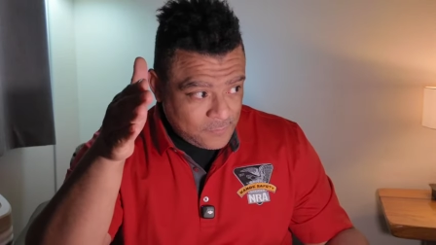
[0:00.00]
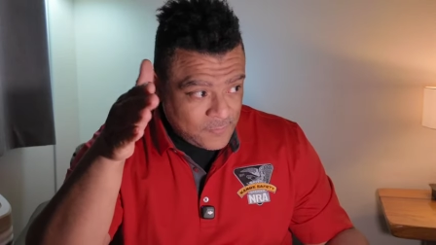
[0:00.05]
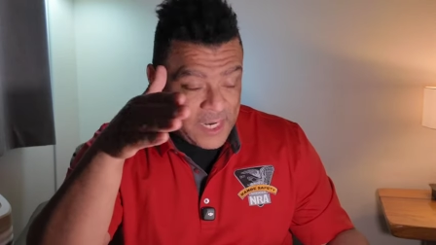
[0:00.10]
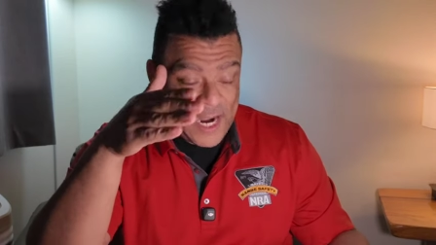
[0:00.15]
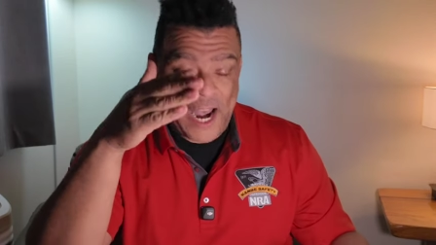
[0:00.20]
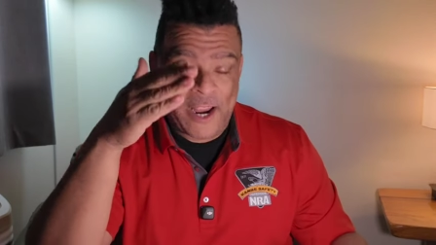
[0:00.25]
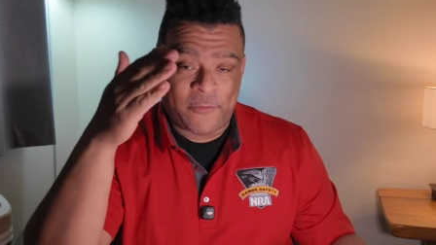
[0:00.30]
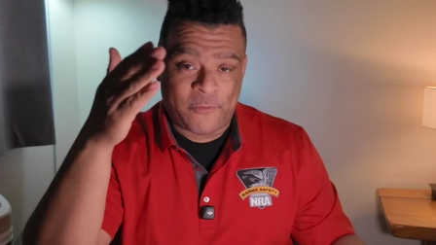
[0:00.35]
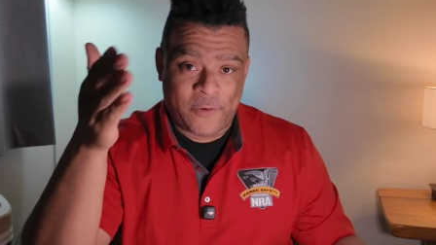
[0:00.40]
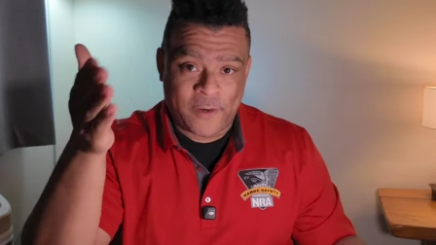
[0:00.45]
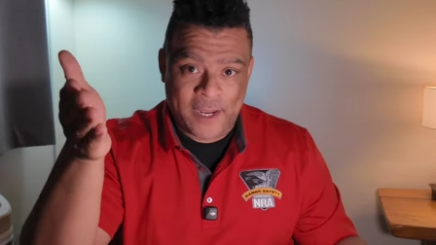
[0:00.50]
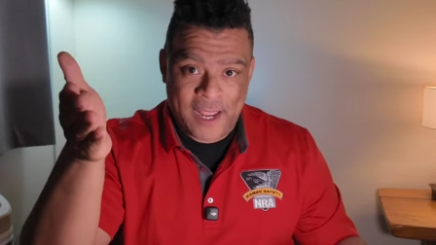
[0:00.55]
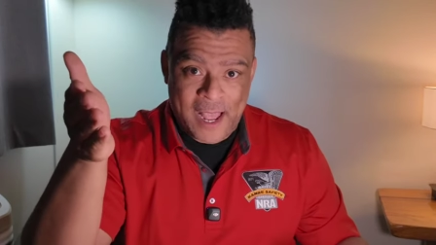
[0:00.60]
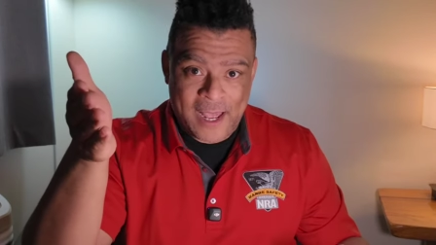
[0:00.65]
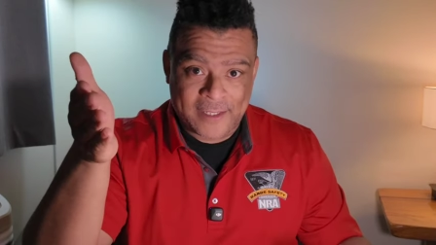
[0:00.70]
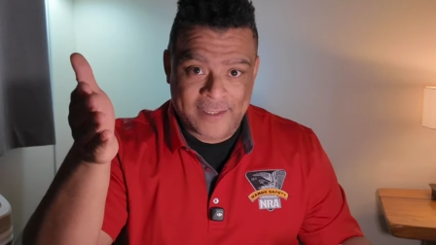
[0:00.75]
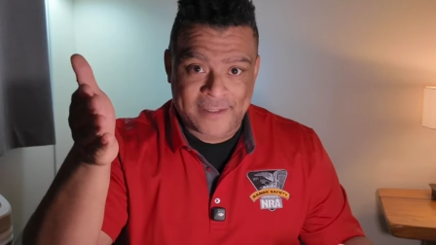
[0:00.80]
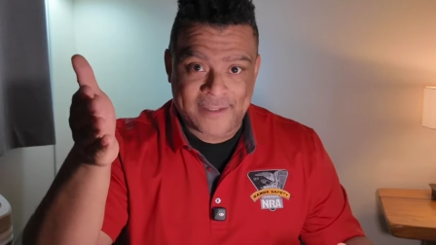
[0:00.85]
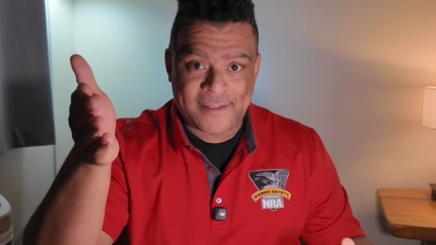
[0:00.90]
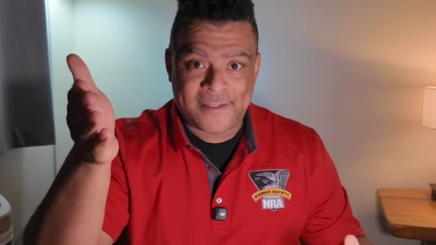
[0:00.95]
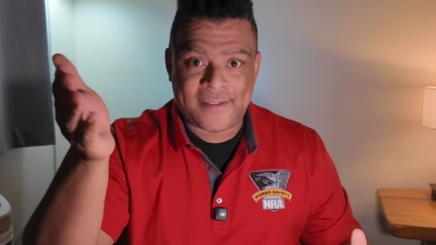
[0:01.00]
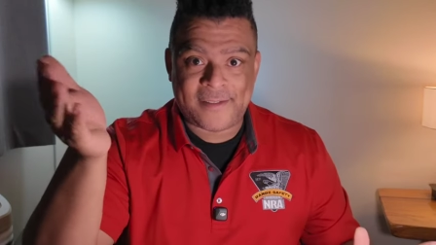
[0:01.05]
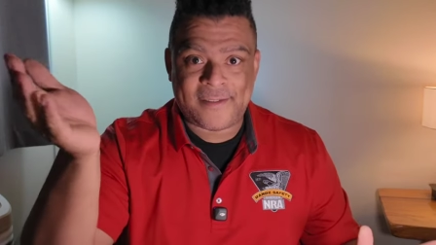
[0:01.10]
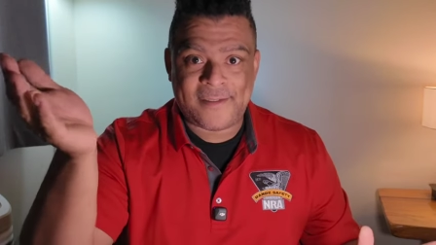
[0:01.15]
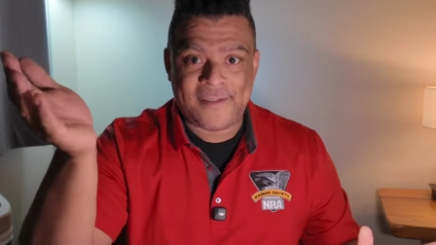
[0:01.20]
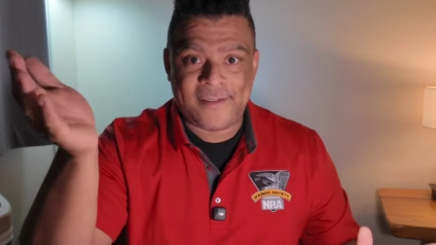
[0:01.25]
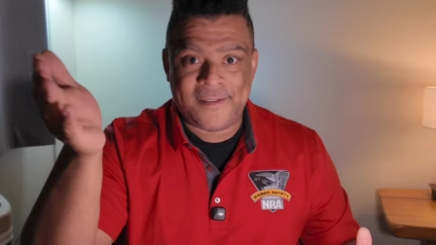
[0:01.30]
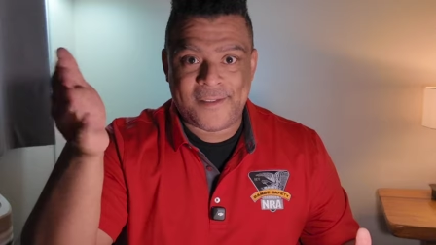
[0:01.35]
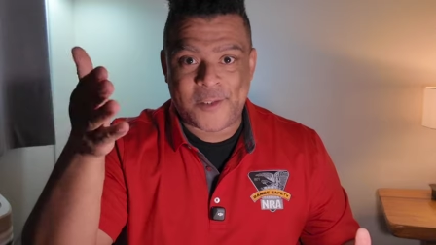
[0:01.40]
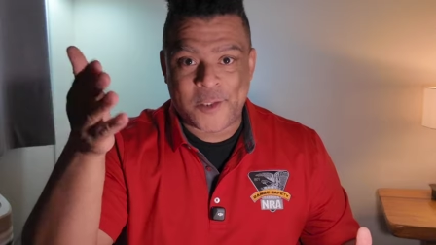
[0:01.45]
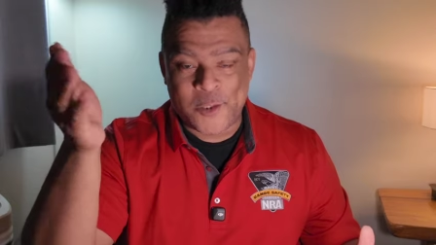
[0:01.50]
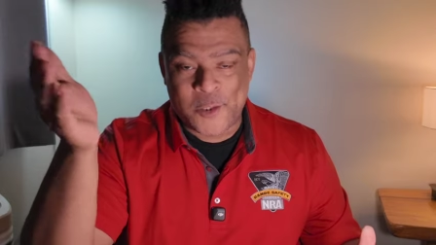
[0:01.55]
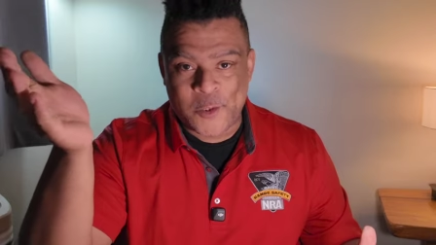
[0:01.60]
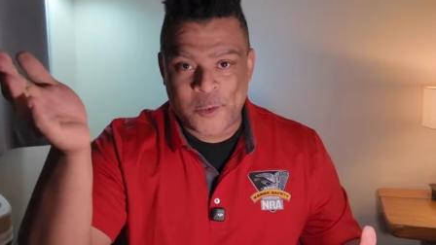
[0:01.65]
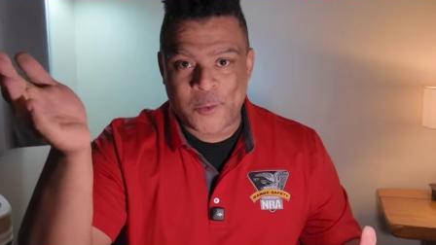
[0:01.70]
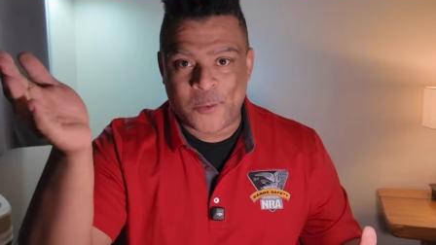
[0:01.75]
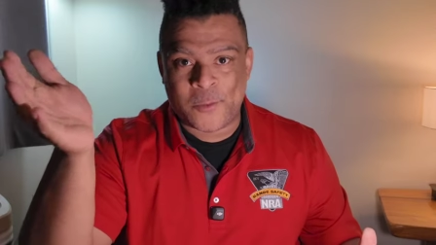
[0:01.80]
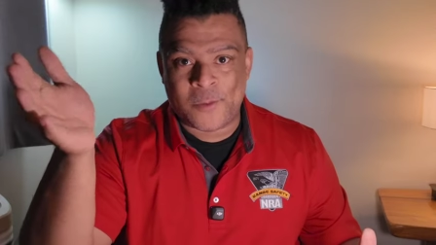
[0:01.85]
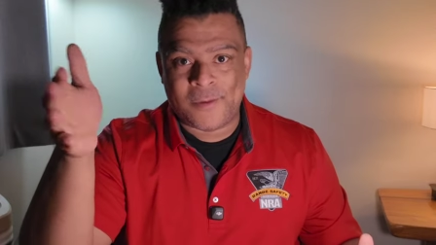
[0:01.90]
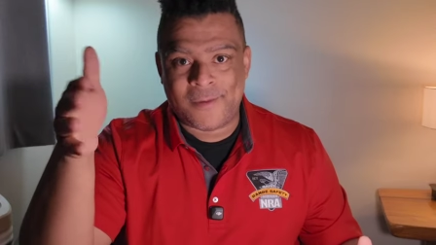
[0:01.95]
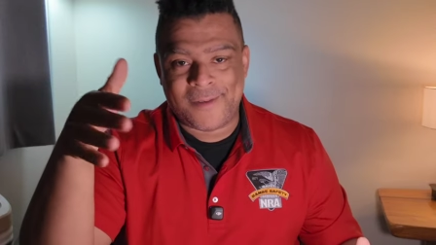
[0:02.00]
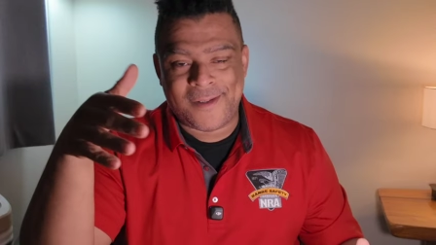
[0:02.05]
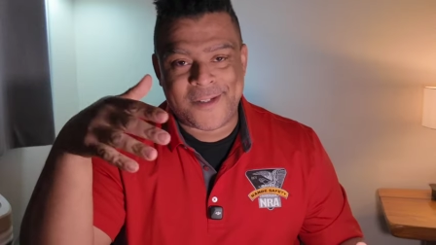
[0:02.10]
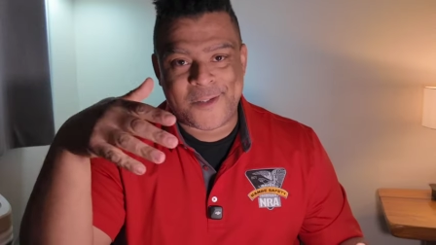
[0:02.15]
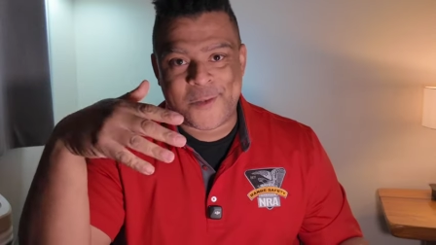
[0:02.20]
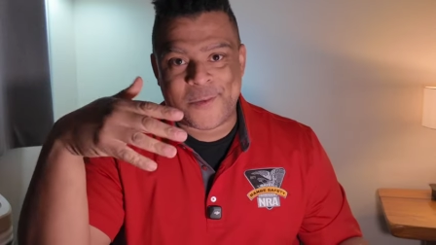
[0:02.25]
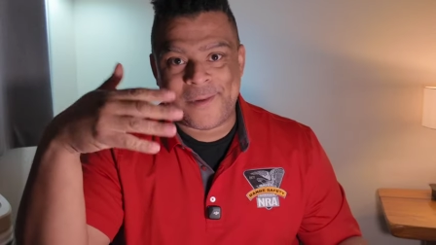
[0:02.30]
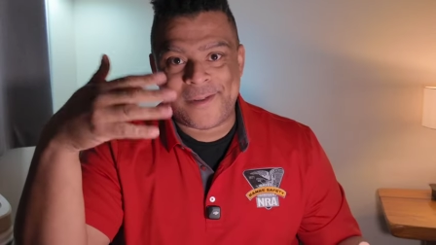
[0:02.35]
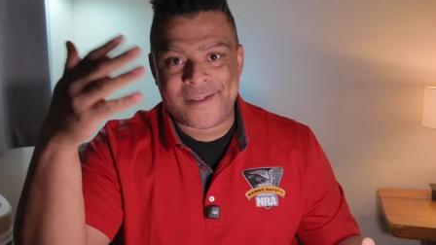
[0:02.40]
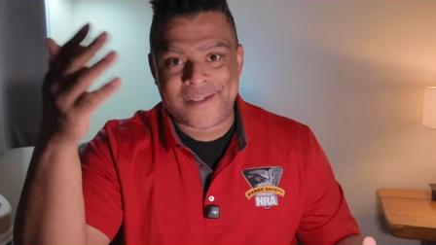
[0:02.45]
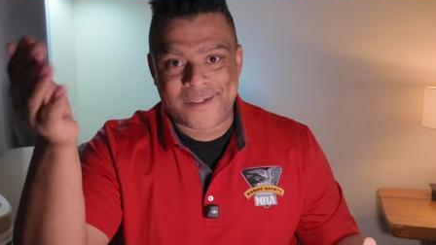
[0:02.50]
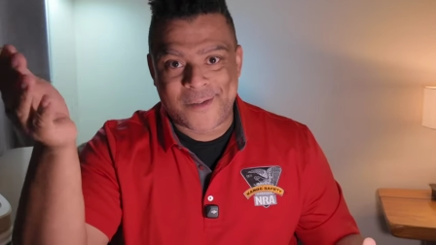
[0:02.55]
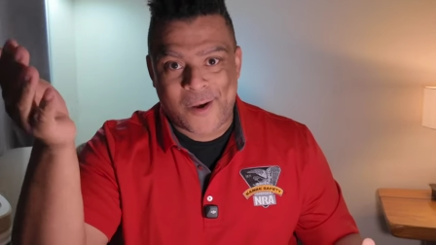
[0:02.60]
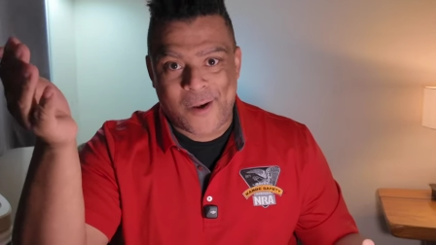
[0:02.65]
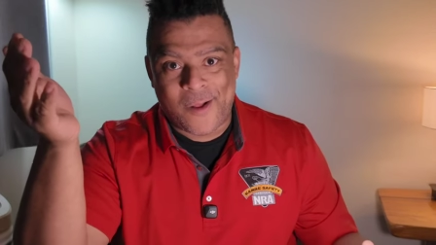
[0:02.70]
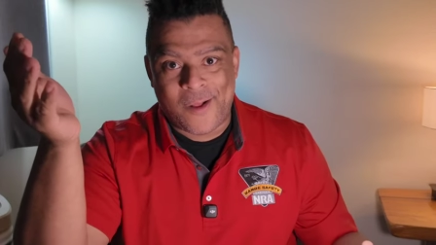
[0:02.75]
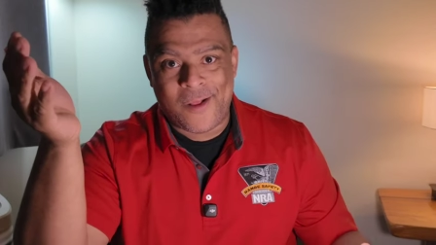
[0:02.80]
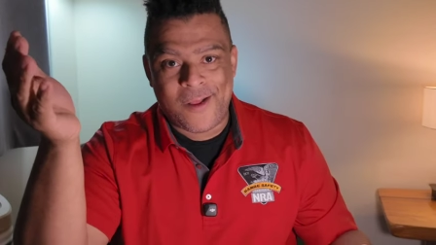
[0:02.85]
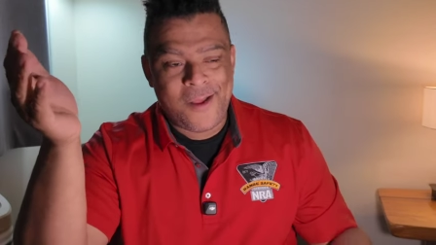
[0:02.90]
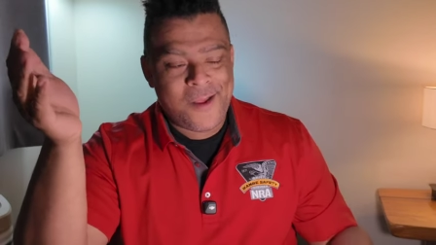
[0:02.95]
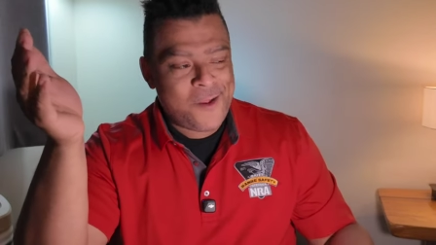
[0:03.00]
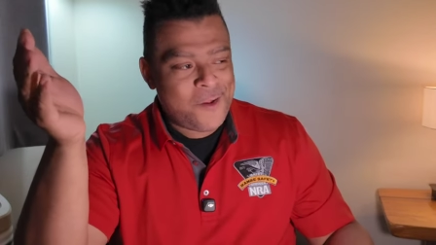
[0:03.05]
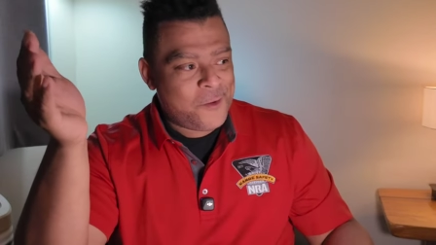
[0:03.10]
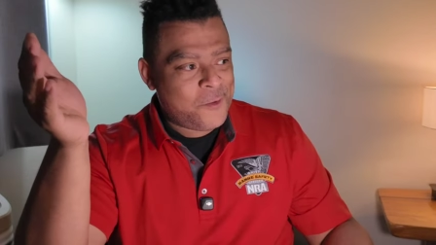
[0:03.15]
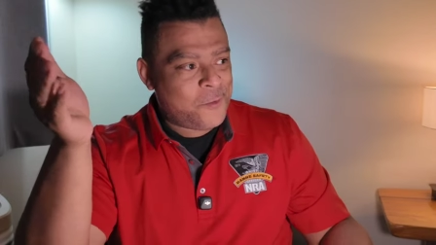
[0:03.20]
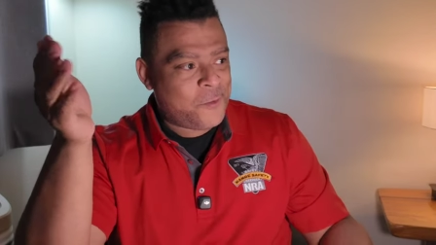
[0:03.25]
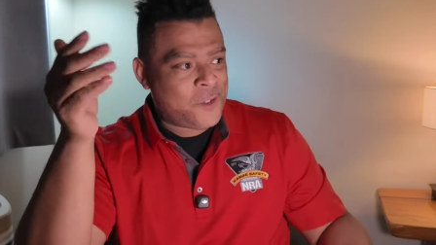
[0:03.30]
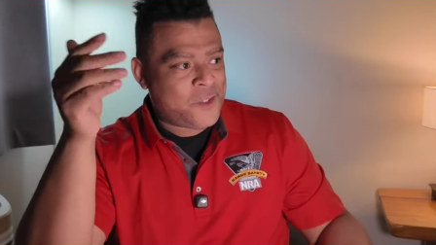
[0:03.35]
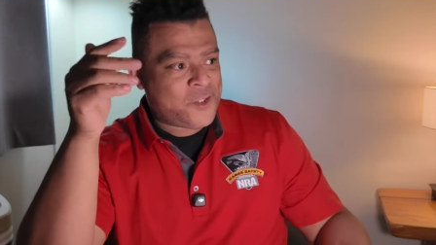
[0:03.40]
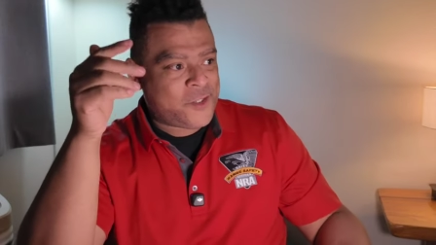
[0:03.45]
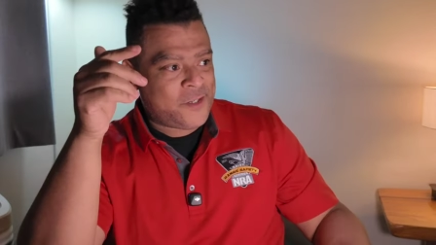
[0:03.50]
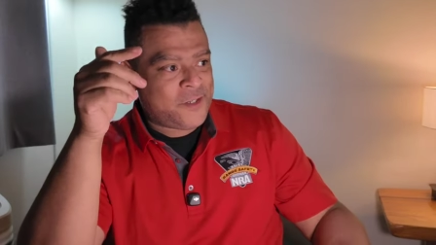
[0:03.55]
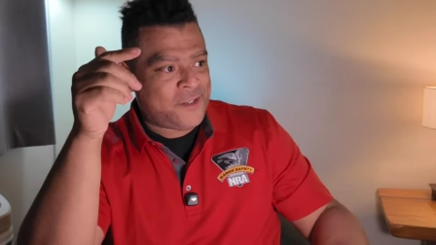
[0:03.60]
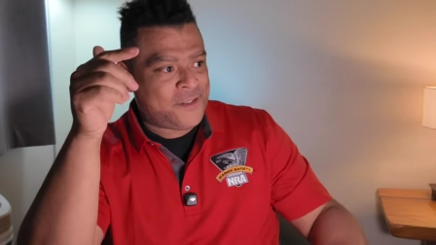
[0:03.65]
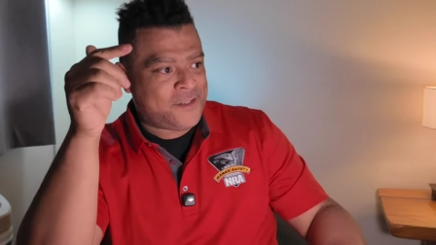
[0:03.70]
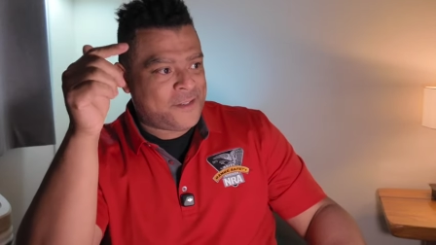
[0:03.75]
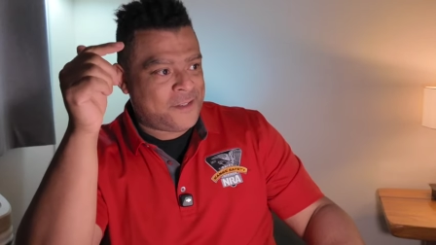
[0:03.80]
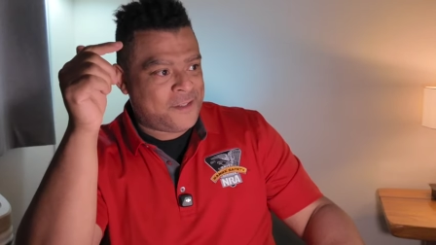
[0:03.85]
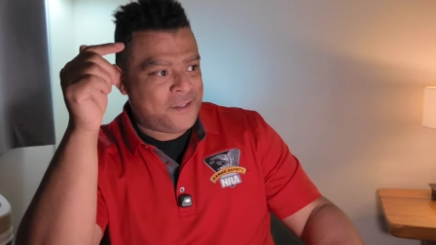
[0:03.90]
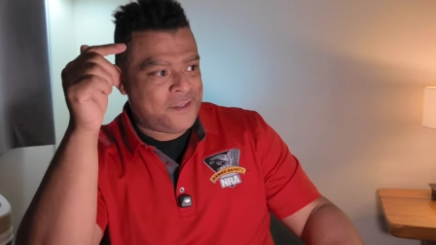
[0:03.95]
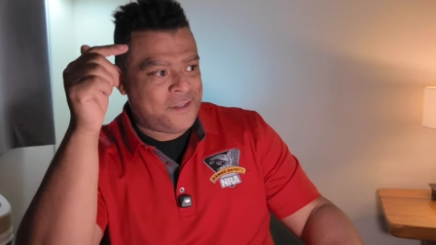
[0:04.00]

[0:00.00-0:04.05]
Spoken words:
that I forgot to do and to install, which is